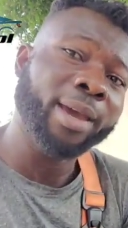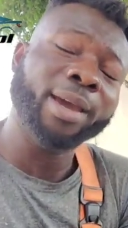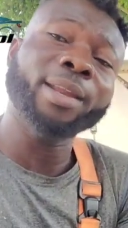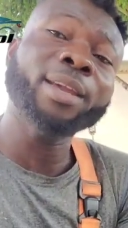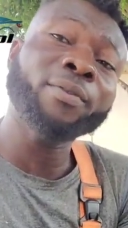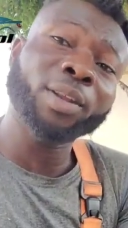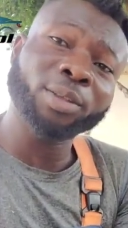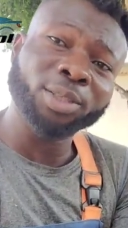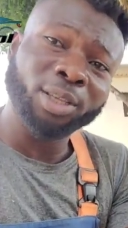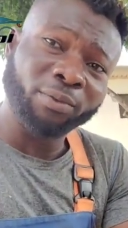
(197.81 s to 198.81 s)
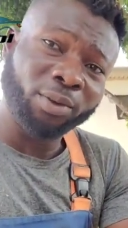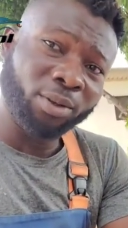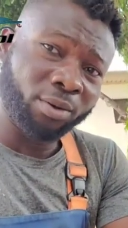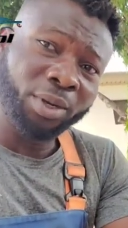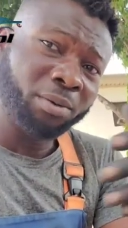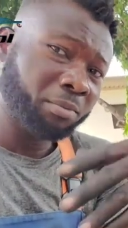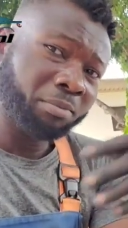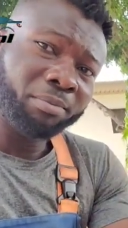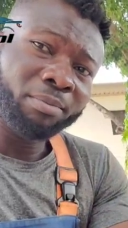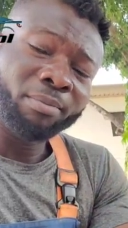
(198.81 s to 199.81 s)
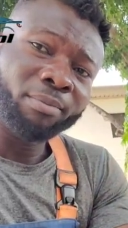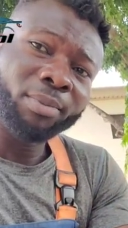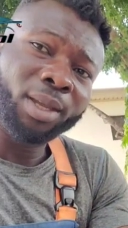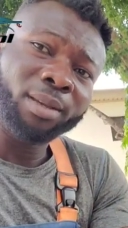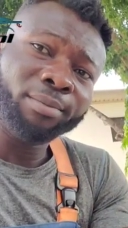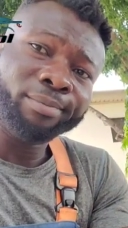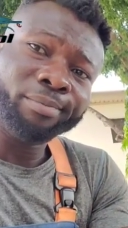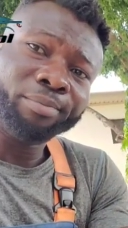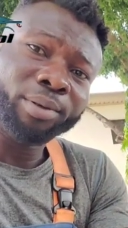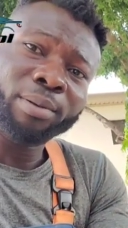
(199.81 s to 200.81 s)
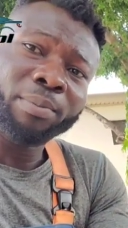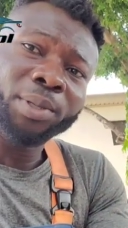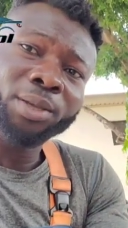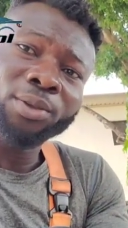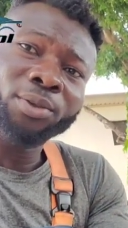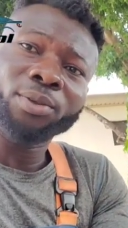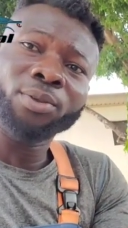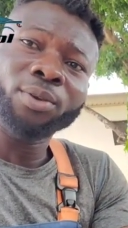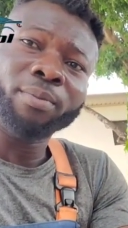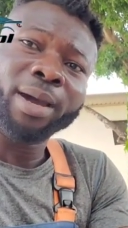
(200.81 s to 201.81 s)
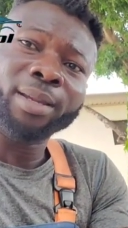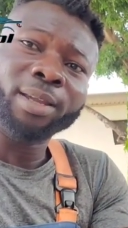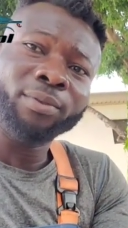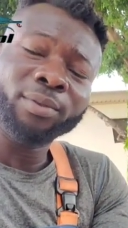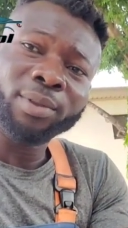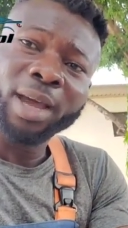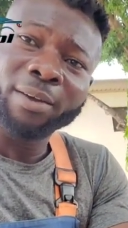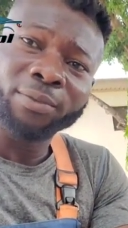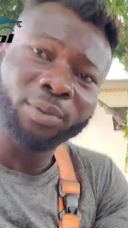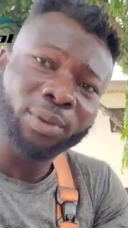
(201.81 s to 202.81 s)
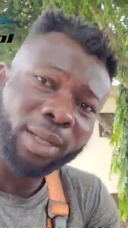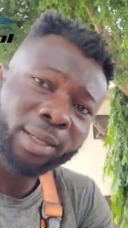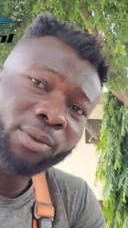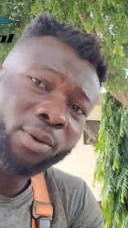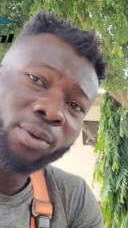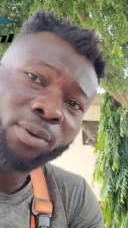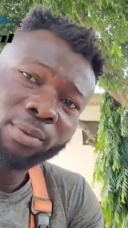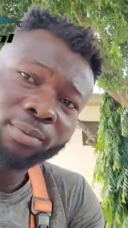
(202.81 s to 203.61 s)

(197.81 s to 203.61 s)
And if he doesn't even know it, then probably you might even have to let go